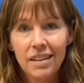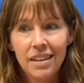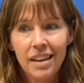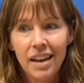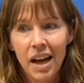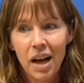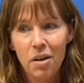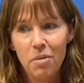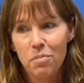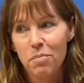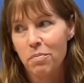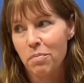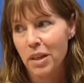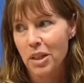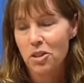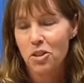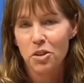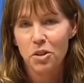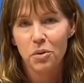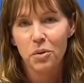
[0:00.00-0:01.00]
um, make
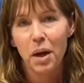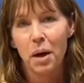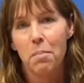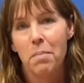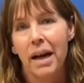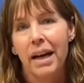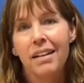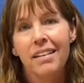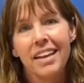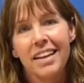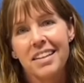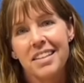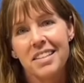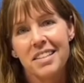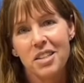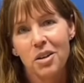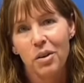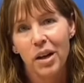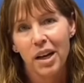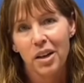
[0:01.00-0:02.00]
sure you come back, let
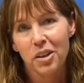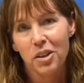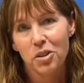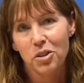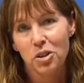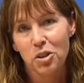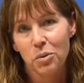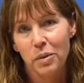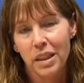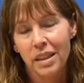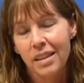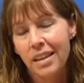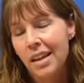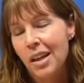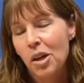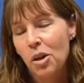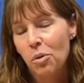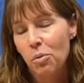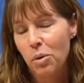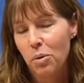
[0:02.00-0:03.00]
us know how you're doing.
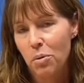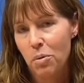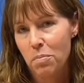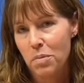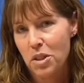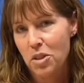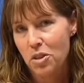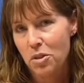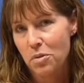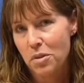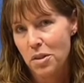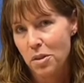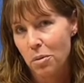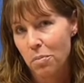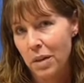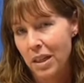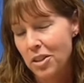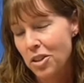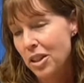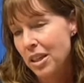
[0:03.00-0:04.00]
We will miss you so
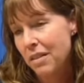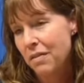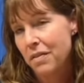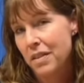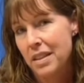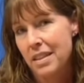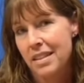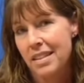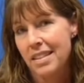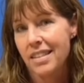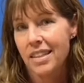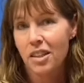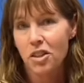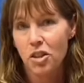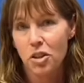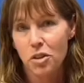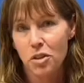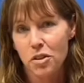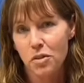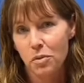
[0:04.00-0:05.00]
much. And if it's six
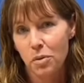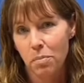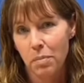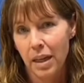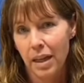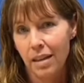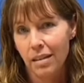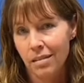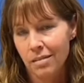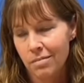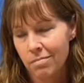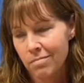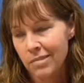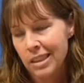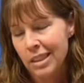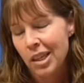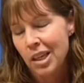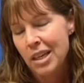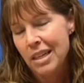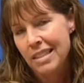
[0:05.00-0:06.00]
years from now,
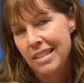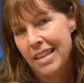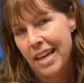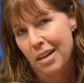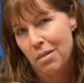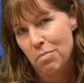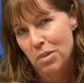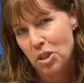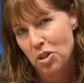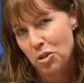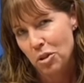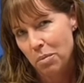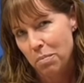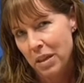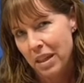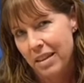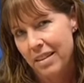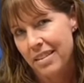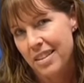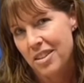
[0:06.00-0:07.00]
Zach Mitchell will
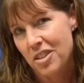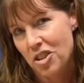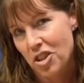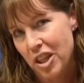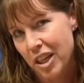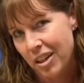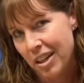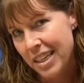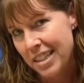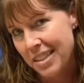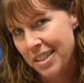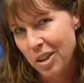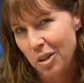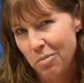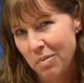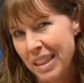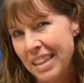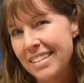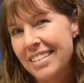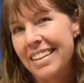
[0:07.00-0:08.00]
be in this chair. He's told
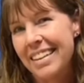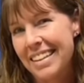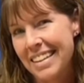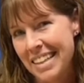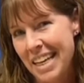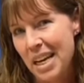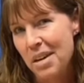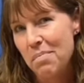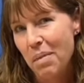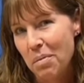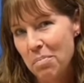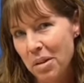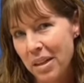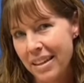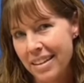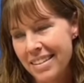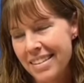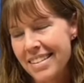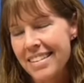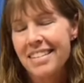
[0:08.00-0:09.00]
me he's going to take my
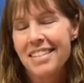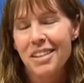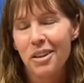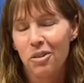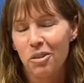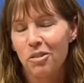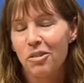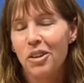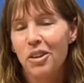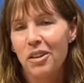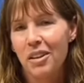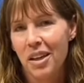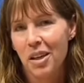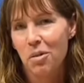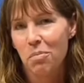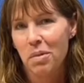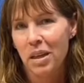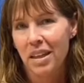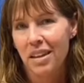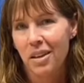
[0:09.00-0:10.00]
place. So he'll be, he'll
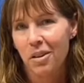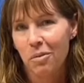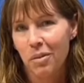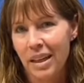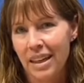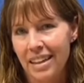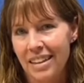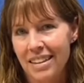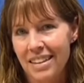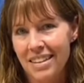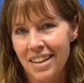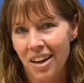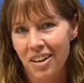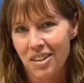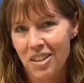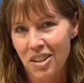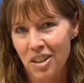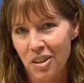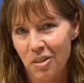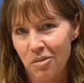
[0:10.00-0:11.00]
be here waiting to talk
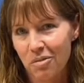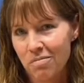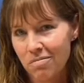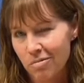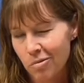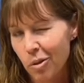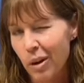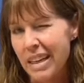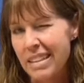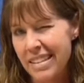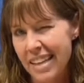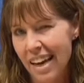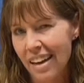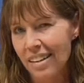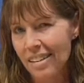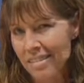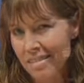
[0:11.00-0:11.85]
to you. Right, Zach?